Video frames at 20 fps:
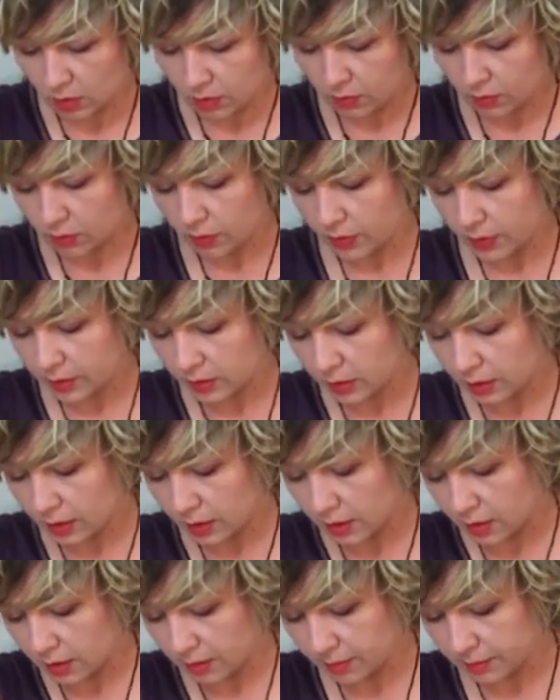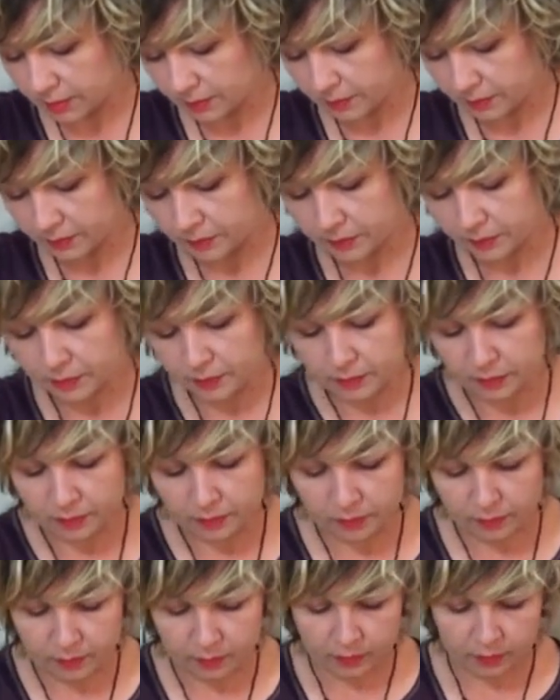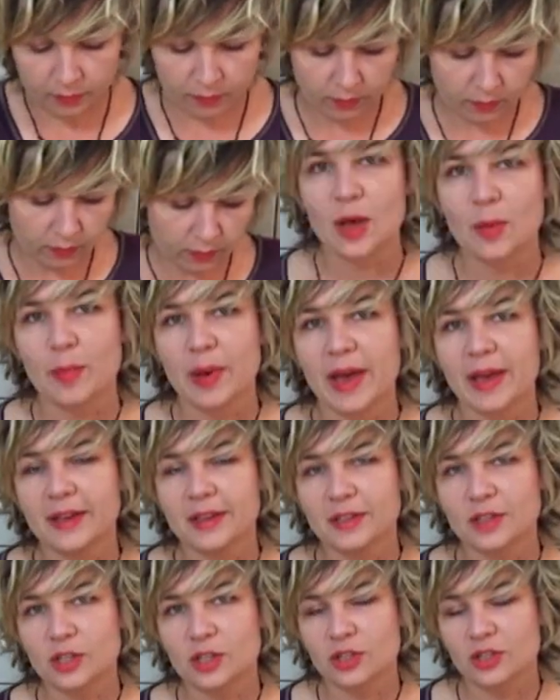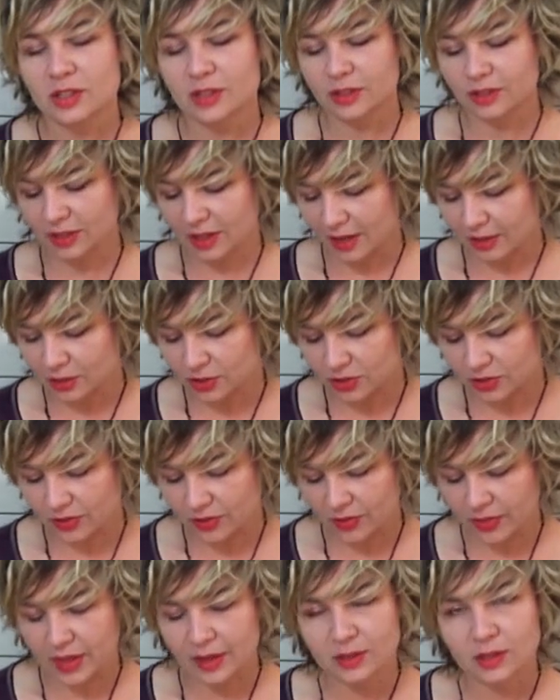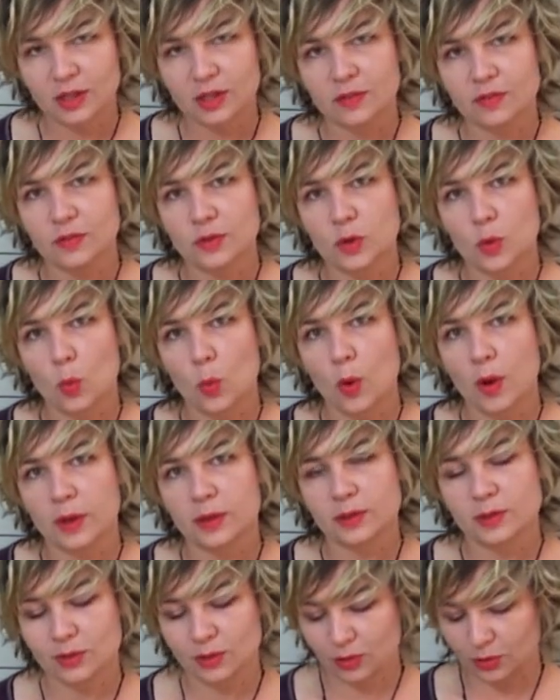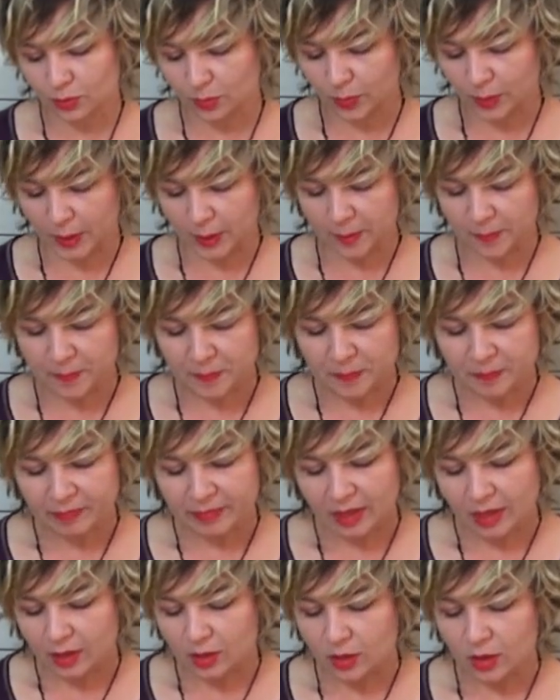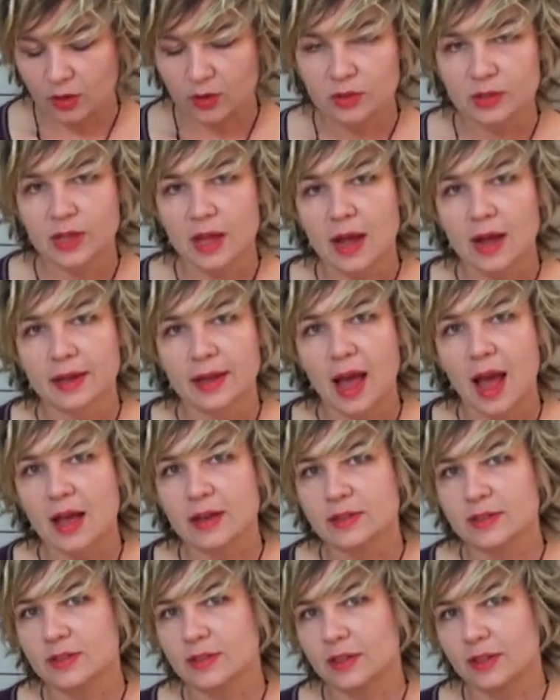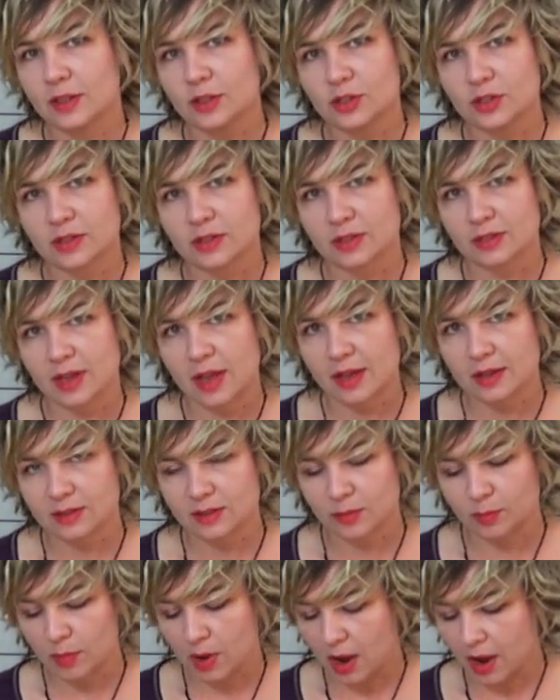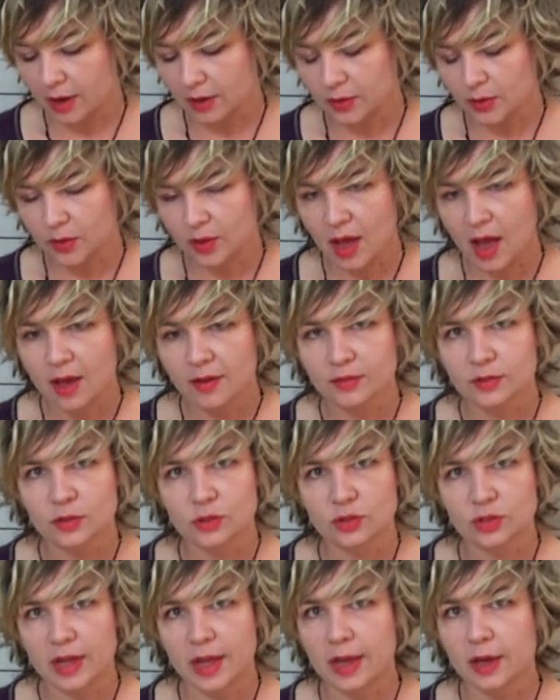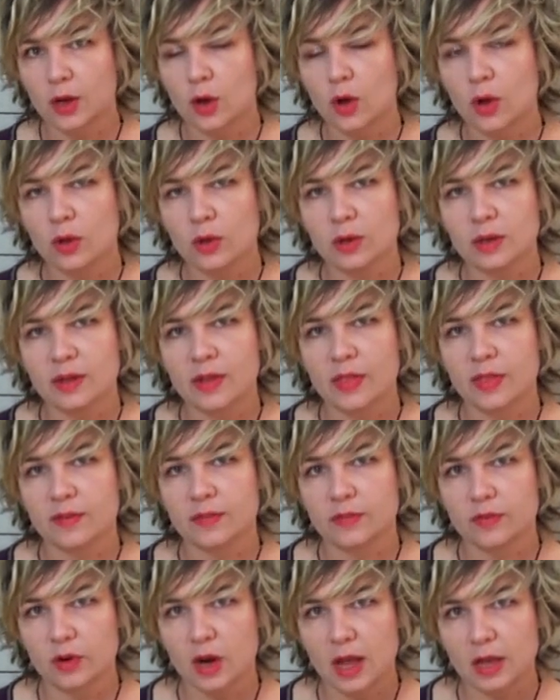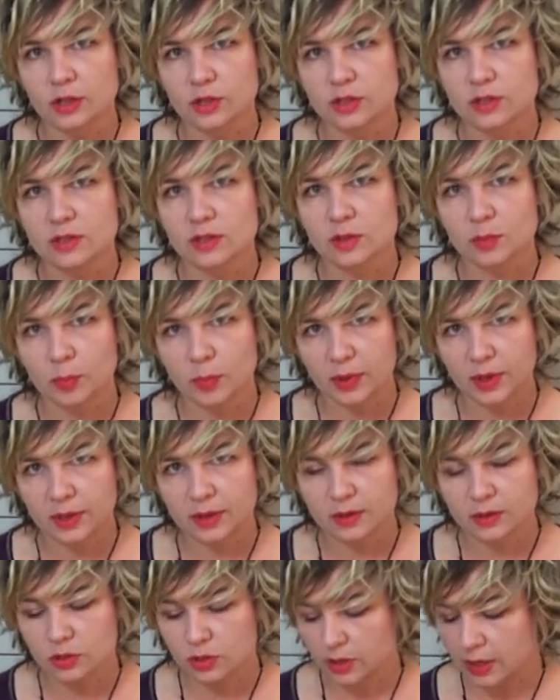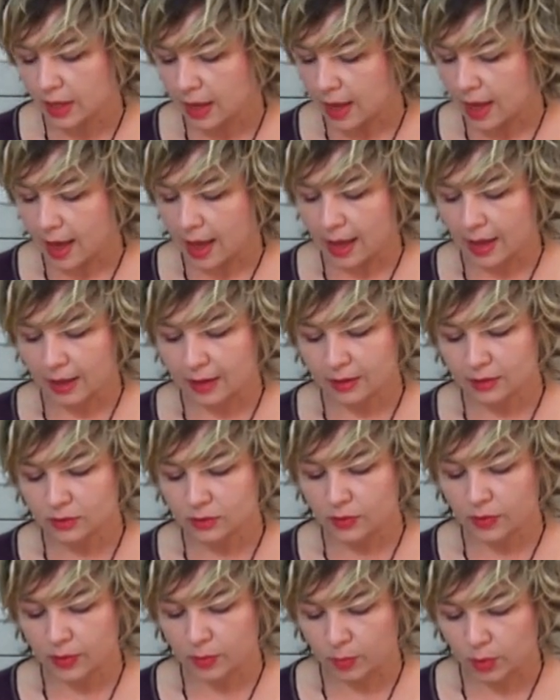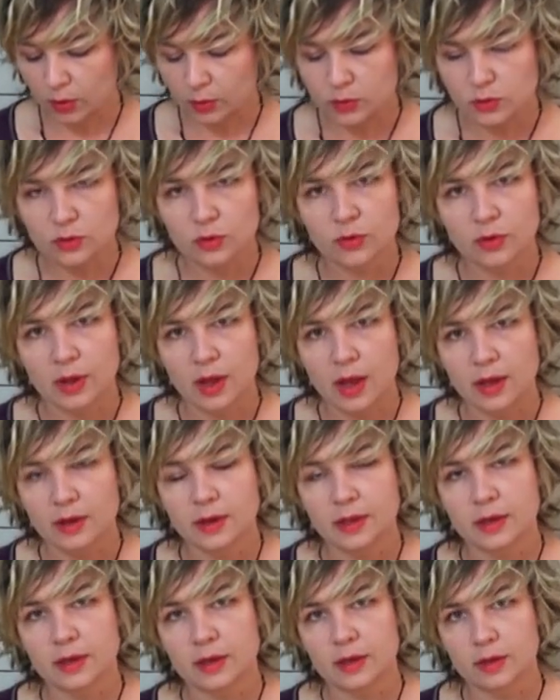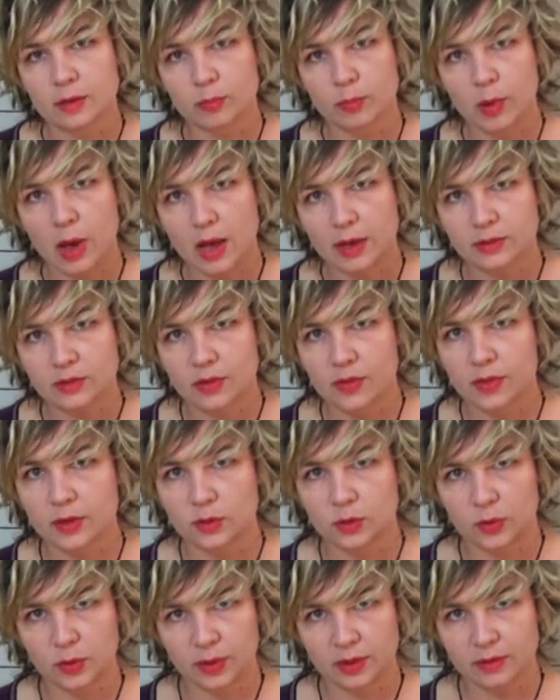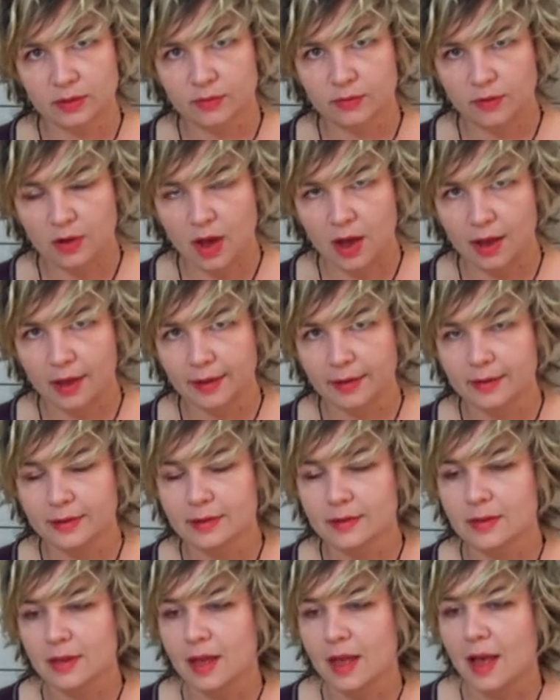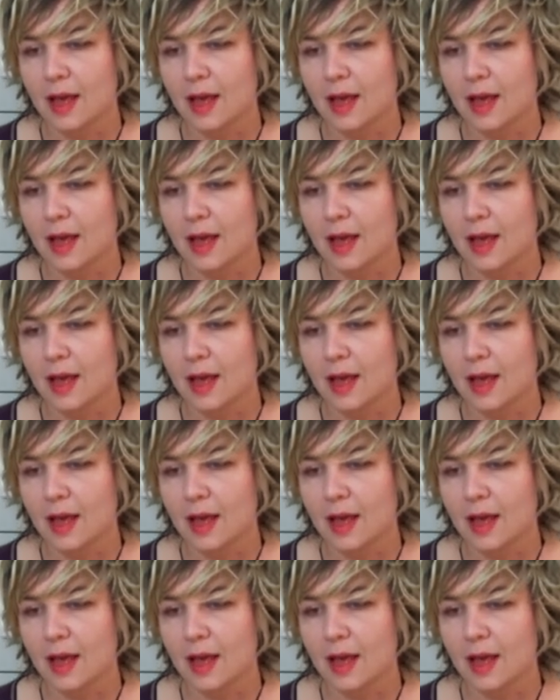Everything here. Pay additional attention that if you want to be your duck as delicious as mine, you have to take only the freshest meat and the most organic butter that you can find,